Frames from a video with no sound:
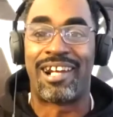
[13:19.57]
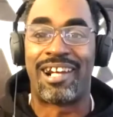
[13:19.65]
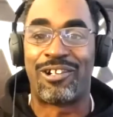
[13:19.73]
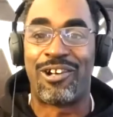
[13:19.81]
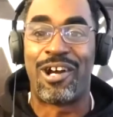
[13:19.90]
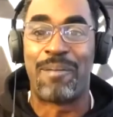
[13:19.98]
out of the
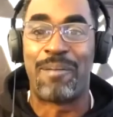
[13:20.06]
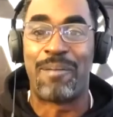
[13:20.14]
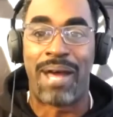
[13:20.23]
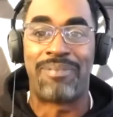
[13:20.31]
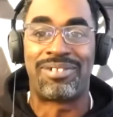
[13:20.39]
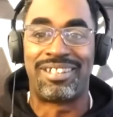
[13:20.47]
car and
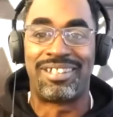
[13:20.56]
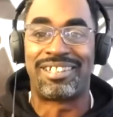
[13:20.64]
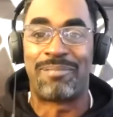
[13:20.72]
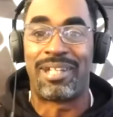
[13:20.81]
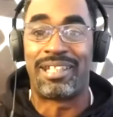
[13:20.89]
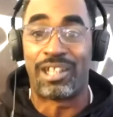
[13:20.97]
pop shit to
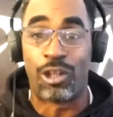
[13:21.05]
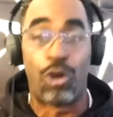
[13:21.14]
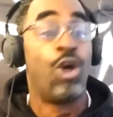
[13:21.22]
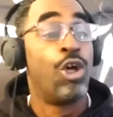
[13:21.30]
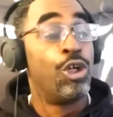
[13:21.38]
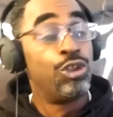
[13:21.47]
somebody like, yo,
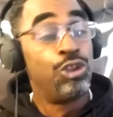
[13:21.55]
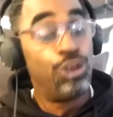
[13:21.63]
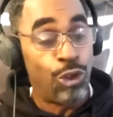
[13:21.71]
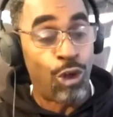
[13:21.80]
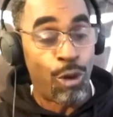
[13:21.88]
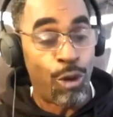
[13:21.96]

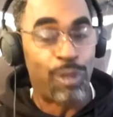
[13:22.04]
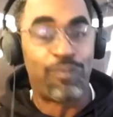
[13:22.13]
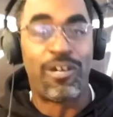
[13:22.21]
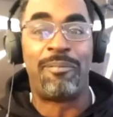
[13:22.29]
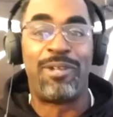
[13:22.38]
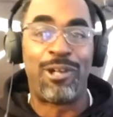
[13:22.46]
you almost
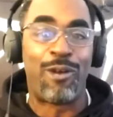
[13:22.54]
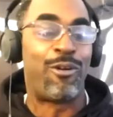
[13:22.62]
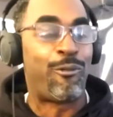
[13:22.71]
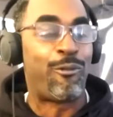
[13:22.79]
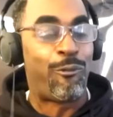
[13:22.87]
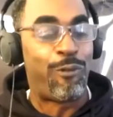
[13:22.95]
ran me
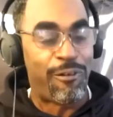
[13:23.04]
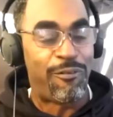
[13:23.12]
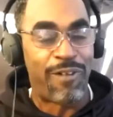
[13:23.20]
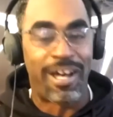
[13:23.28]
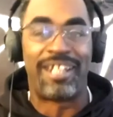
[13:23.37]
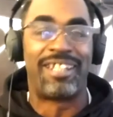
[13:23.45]
over. We're
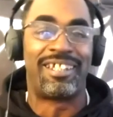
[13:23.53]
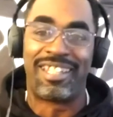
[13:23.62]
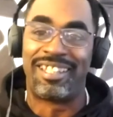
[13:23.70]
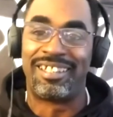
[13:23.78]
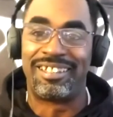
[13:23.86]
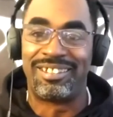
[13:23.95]
fighting,
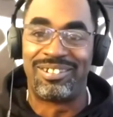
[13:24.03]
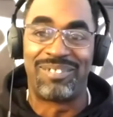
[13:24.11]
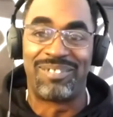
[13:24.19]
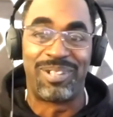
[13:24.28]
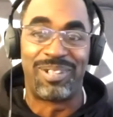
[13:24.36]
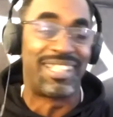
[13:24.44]
and
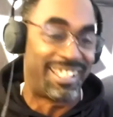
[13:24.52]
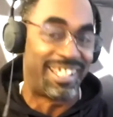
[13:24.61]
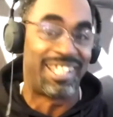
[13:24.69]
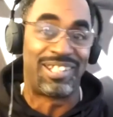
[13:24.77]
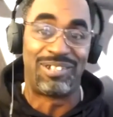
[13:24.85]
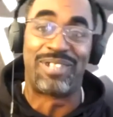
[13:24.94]
you can really,
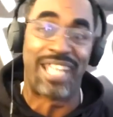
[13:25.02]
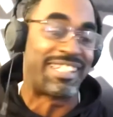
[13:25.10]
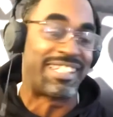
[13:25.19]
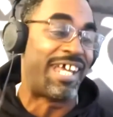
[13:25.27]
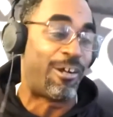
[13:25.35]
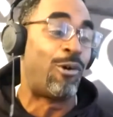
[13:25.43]
and you
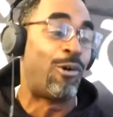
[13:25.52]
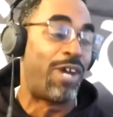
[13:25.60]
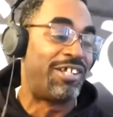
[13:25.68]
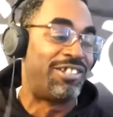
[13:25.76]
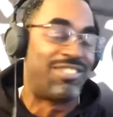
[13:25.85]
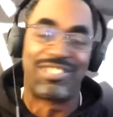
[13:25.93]
got that whole
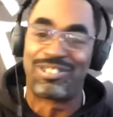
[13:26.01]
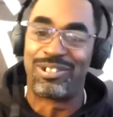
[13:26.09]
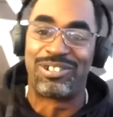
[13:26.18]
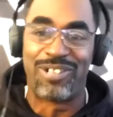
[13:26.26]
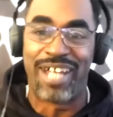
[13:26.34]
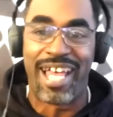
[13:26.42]
energy,
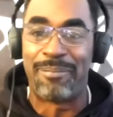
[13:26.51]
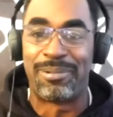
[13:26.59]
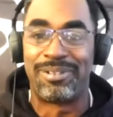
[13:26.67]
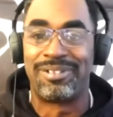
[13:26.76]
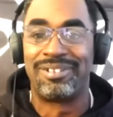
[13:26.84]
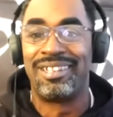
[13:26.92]
so it's gonna
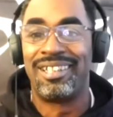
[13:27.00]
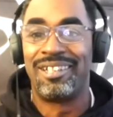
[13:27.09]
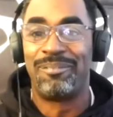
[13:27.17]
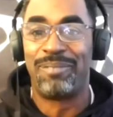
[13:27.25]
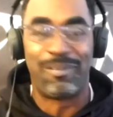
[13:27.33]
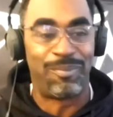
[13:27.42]
happen.
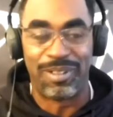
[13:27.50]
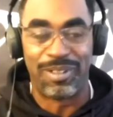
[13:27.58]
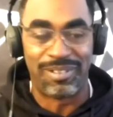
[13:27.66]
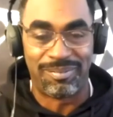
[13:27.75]
But